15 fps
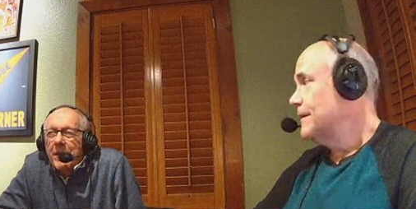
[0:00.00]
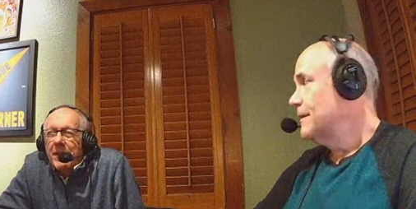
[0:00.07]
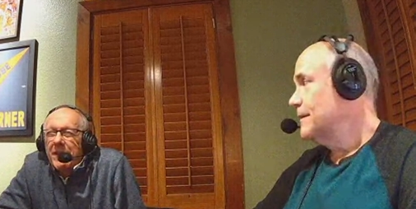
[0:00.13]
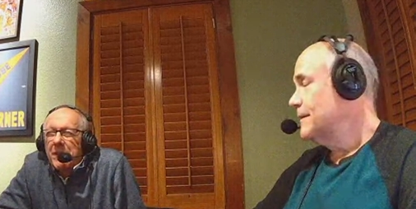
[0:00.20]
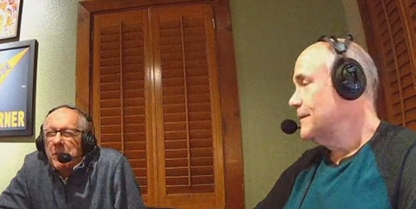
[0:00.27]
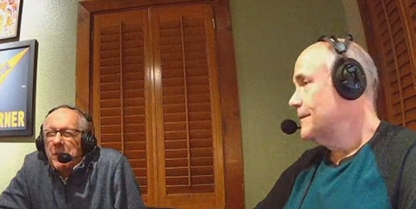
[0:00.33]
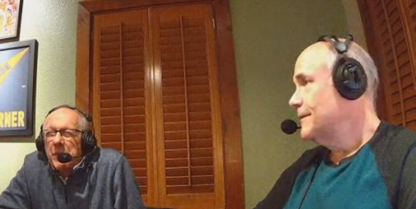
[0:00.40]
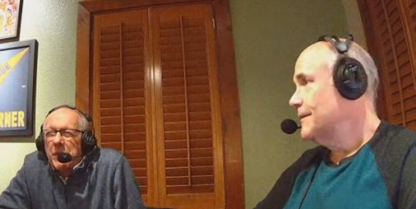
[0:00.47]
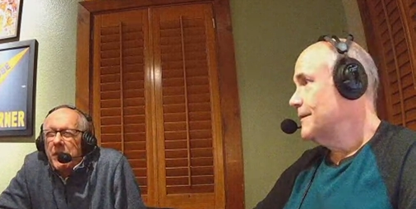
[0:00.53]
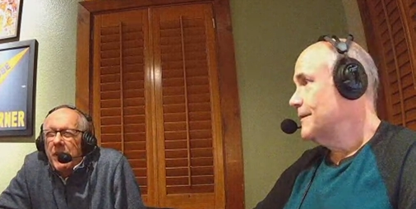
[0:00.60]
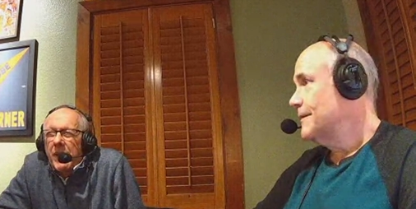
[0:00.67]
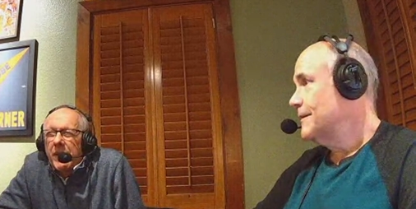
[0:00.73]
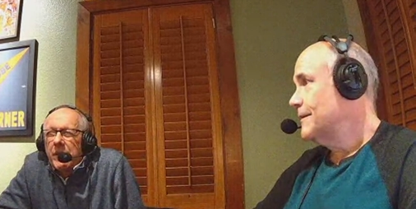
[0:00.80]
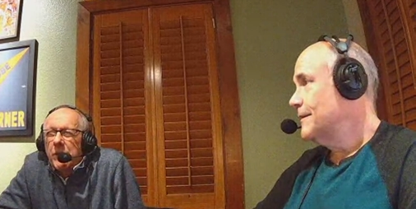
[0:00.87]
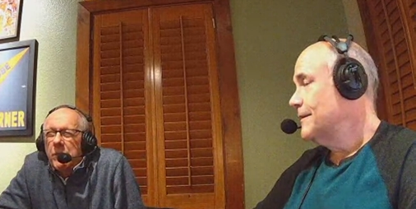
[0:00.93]
Speaker 1: I'd like to play with
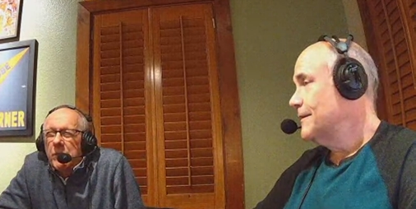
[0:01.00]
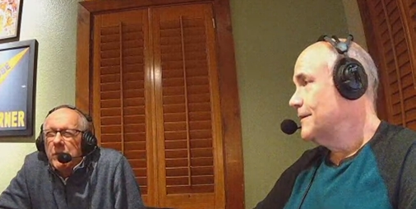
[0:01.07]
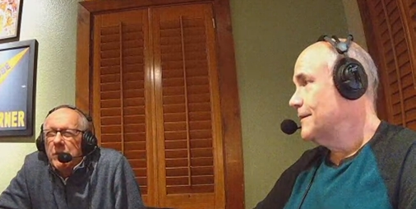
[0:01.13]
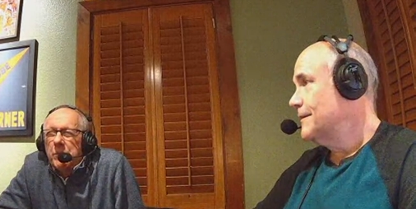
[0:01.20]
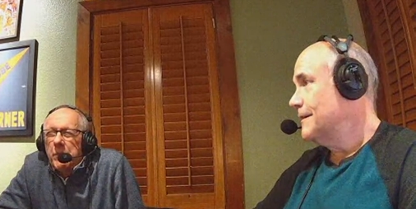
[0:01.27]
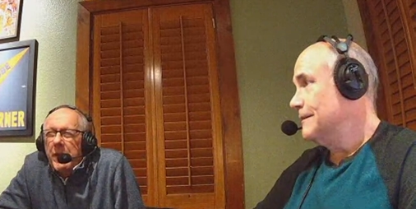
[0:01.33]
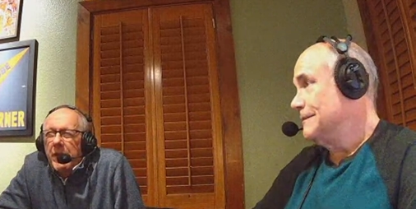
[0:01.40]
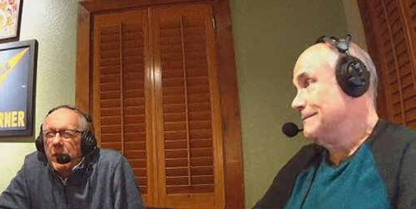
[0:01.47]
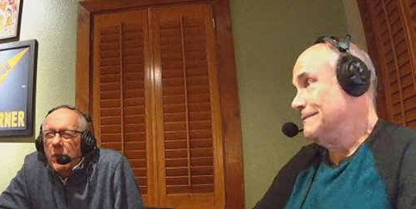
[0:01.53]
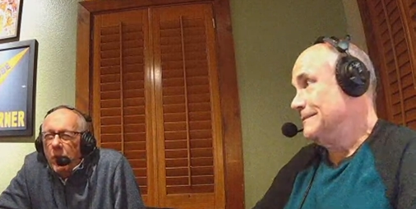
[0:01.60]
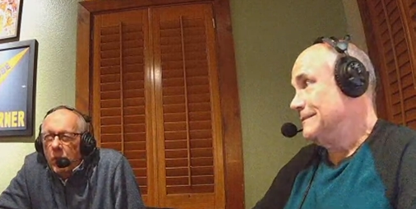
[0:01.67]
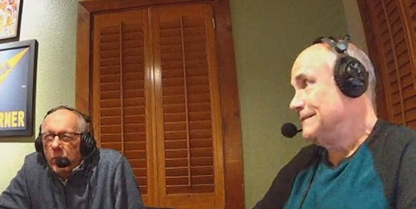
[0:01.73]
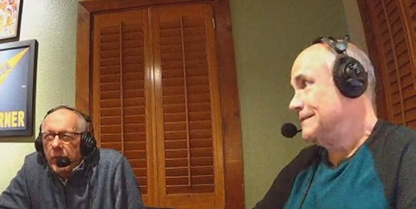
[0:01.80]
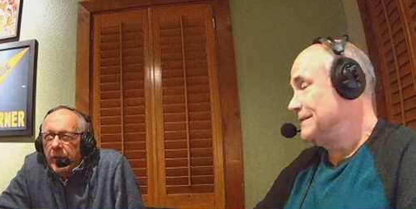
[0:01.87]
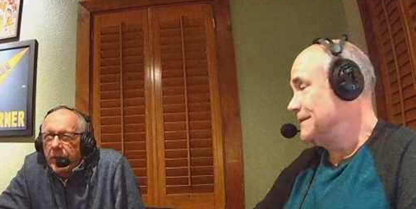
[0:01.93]
Tiger Woods, Ben
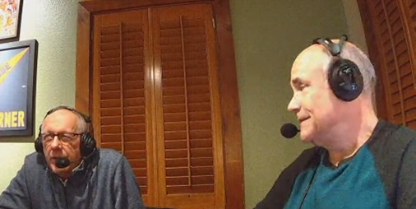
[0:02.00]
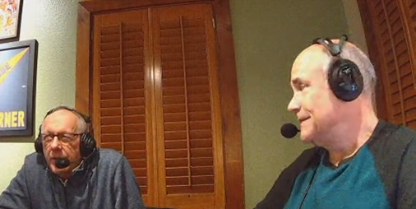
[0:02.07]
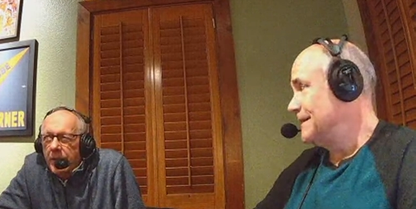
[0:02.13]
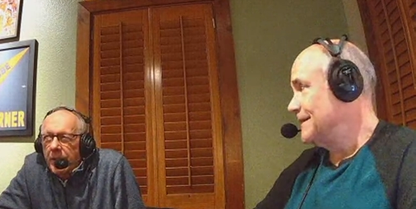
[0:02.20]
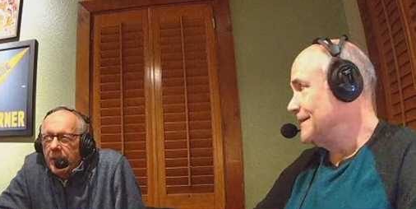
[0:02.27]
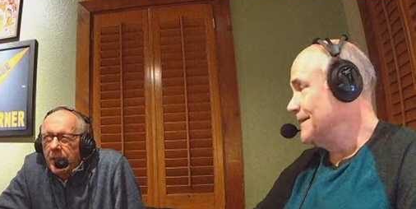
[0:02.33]
Hogan,